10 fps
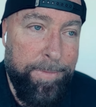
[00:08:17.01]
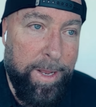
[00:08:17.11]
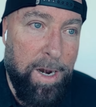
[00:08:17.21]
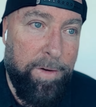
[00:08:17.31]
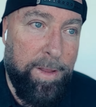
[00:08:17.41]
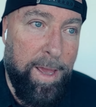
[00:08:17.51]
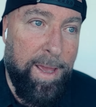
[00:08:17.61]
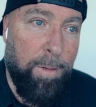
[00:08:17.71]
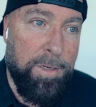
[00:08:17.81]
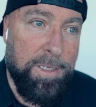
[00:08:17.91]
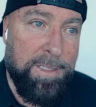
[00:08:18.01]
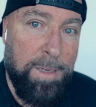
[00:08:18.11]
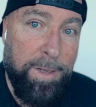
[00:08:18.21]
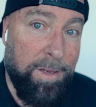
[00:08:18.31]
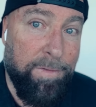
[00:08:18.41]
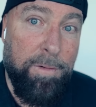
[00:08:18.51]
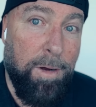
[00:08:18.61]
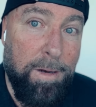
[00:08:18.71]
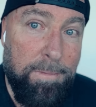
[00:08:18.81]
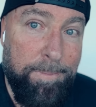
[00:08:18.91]
And every day I would just send him a different
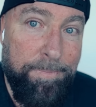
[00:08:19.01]
one.